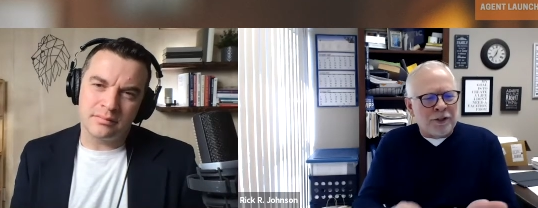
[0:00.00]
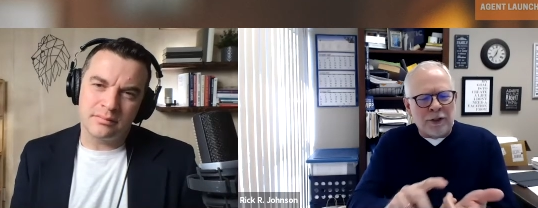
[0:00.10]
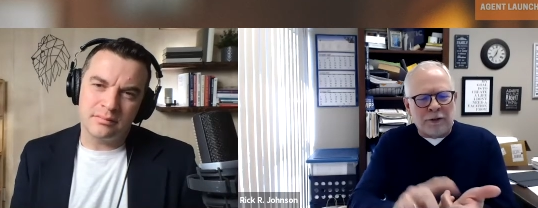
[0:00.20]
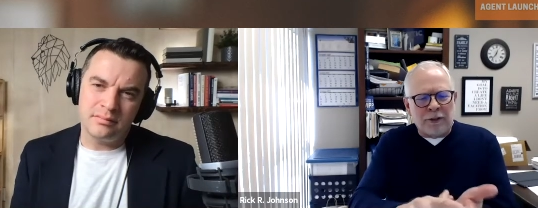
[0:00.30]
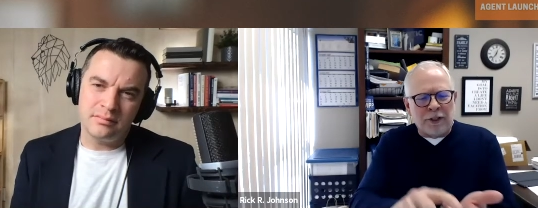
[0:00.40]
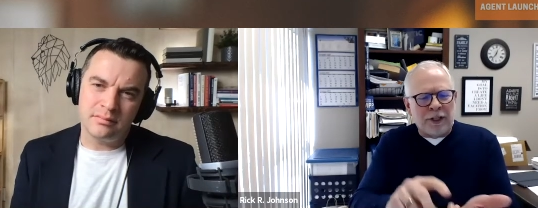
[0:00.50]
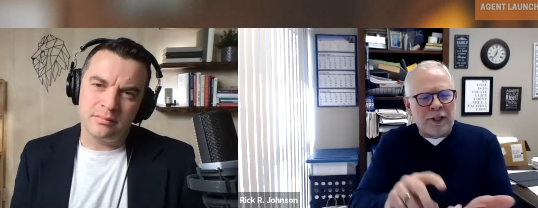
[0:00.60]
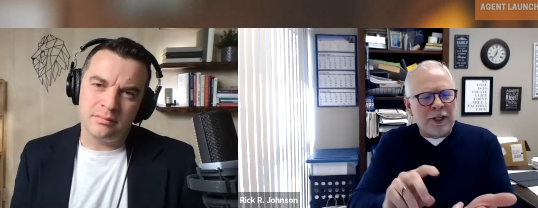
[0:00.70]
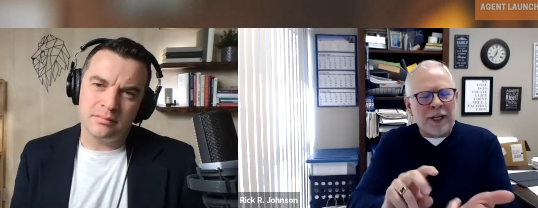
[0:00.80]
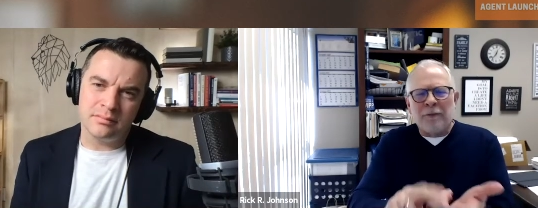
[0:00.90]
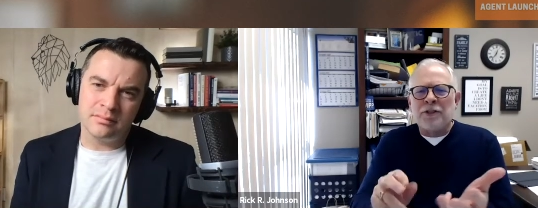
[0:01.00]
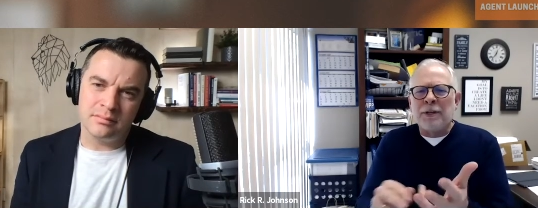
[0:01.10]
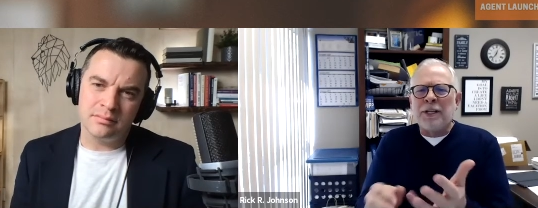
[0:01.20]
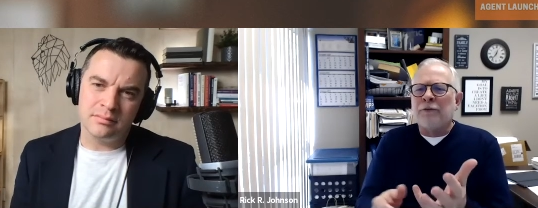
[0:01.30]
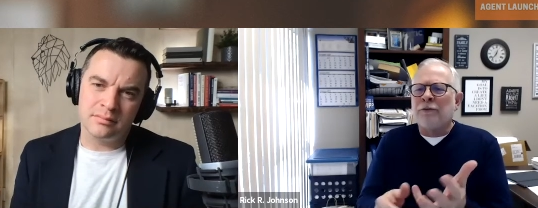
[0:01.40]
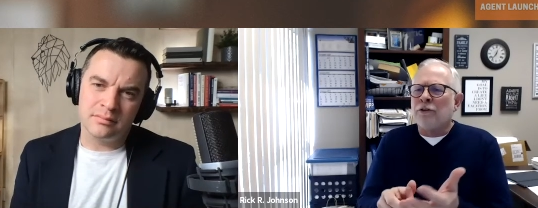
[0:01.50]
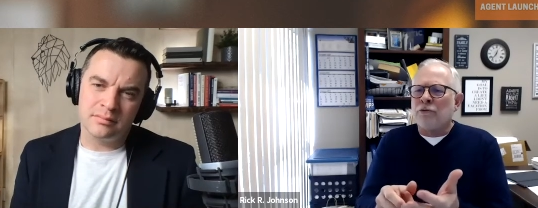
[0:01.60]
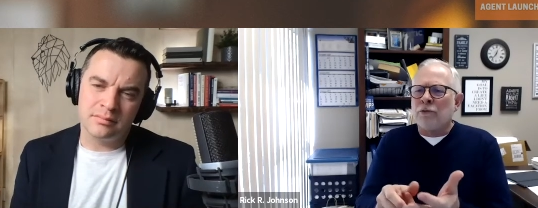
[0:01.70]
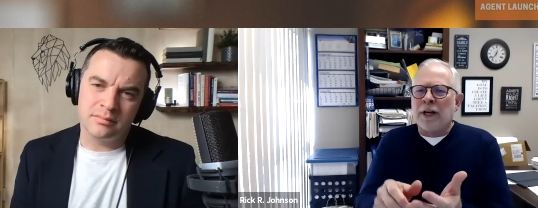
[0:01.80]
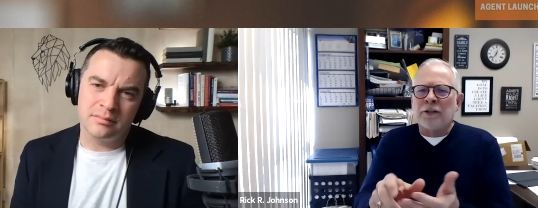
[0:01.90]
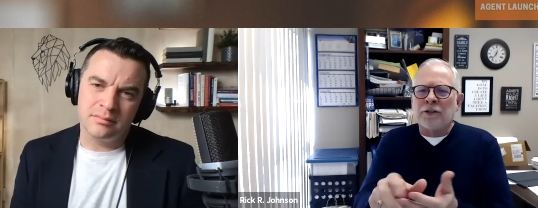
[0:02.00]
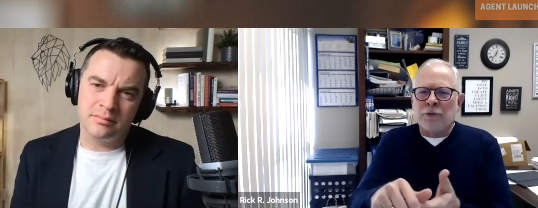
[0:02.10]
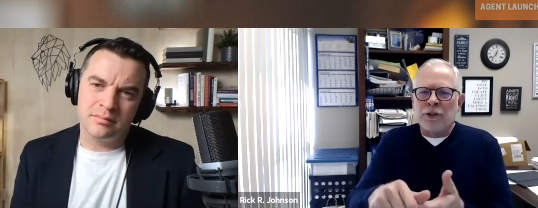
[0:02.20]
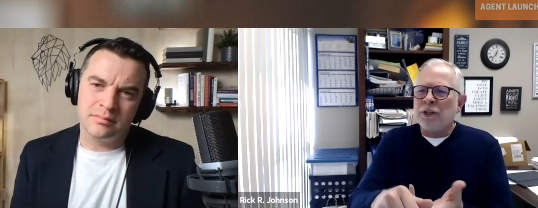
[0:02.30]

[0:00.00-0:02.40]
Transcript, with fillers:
Speaker 1: Here, let me give you a choice. You could have these three